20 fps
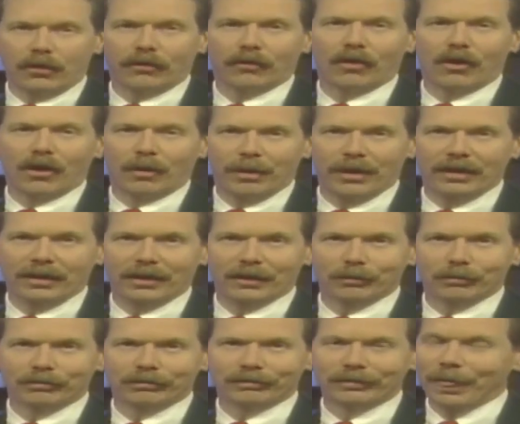of
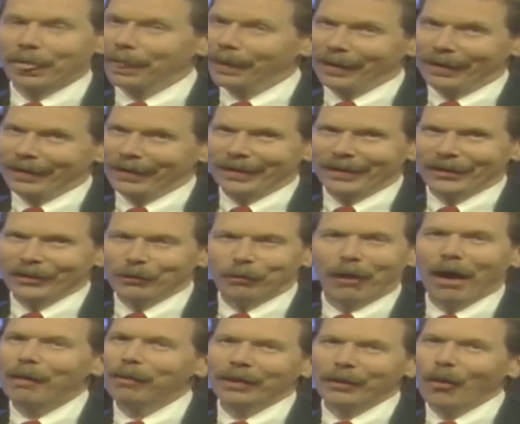1999. You
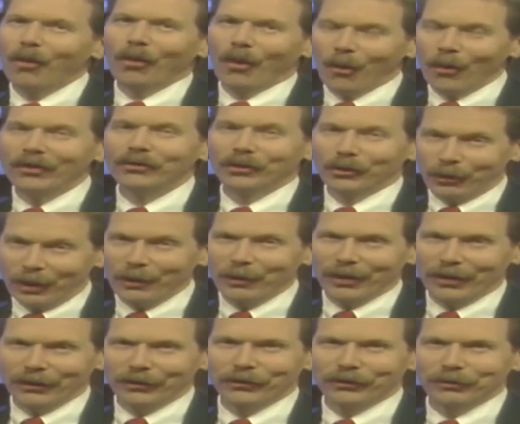probably won't always agree
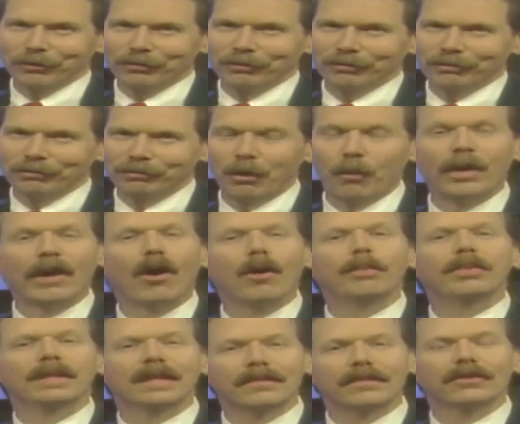with us, but we
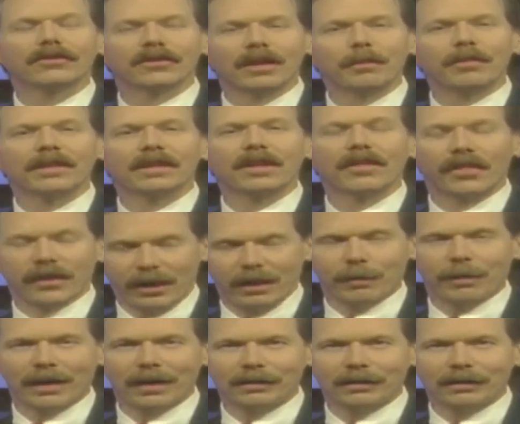hope to give you something to think